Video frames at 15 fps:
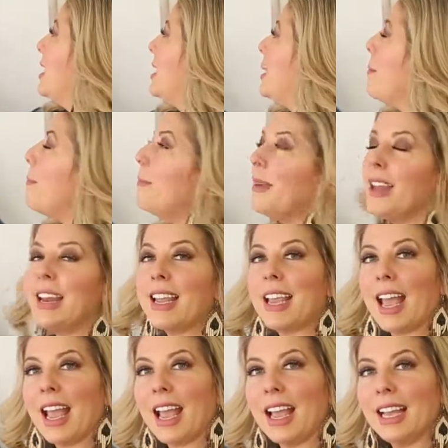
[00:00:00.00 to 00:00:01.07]
to
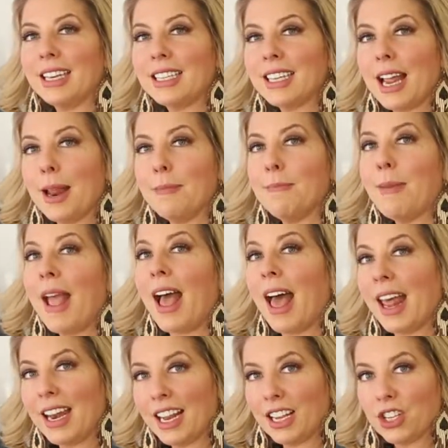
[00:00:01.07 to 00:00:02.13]
mitigate and
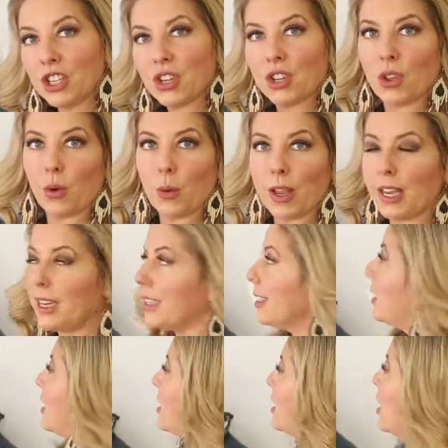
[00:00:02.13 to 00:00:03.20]
manage the
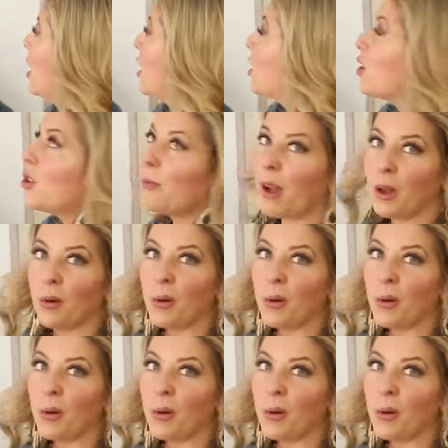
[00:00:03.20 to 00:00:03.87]
weaknesses. So my